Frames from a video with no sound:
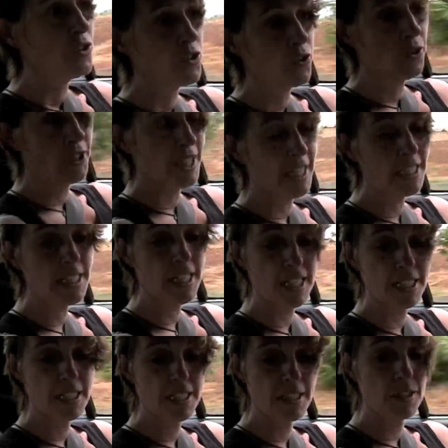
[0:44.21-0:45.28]
So you get
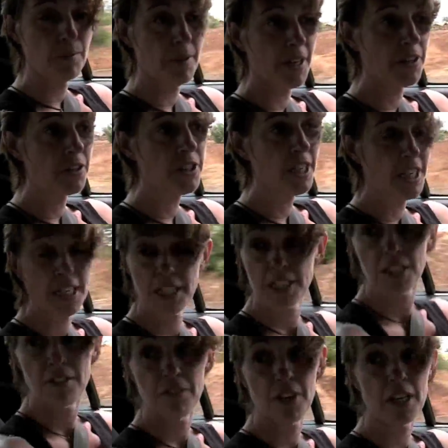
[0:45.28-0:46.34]
tested, the mother
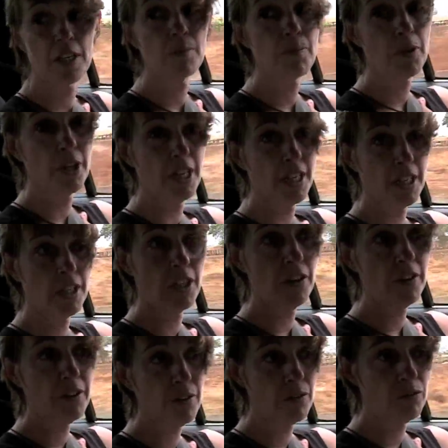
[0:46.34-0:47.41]
takes nevirapine,
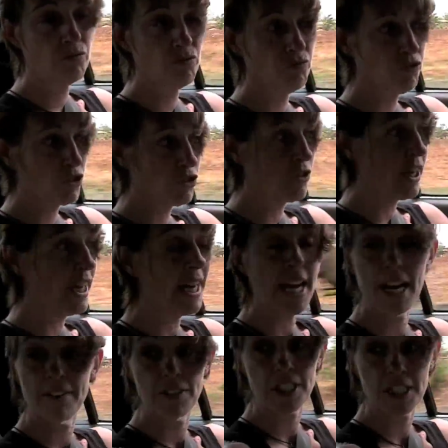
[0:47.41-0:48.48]
you try to
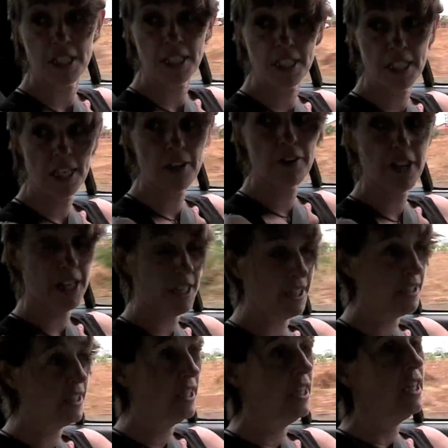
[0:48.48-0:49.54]
have a
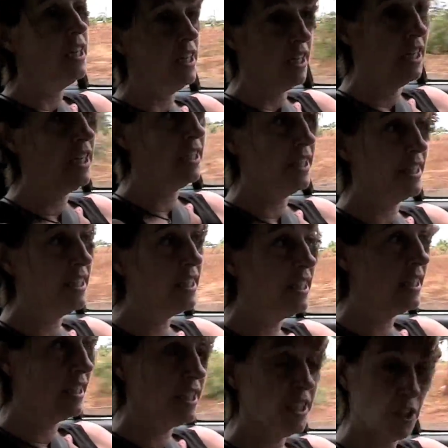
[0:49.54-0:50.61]
cesarean, and
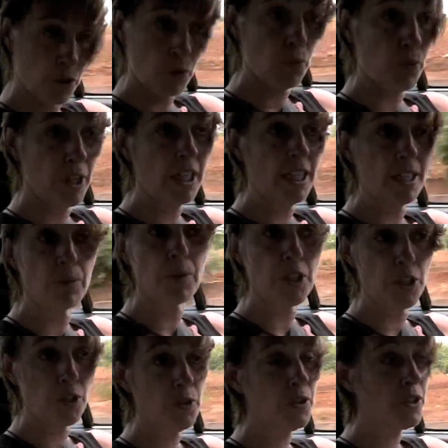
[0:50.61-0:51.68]
you really
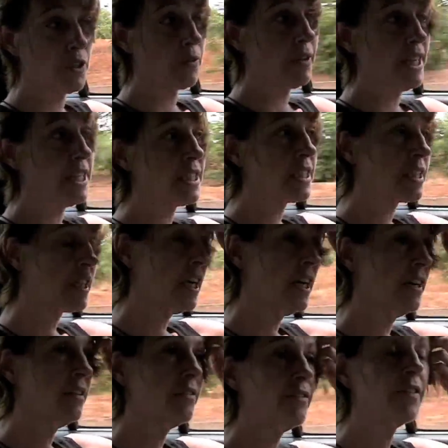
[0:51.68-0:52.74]
reduce the risk
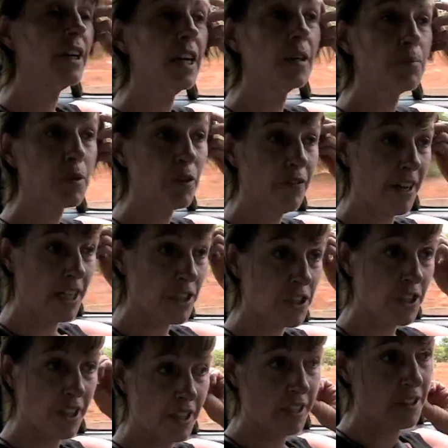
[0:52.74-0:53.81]
of
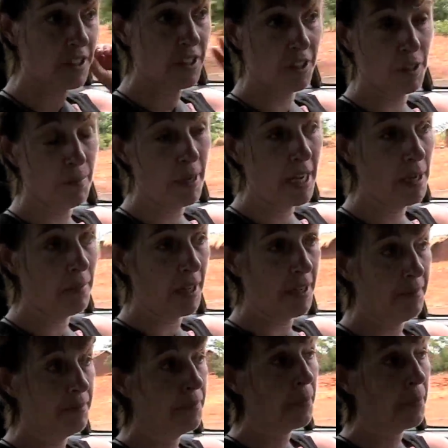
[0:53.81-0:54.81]
prevention to the baby.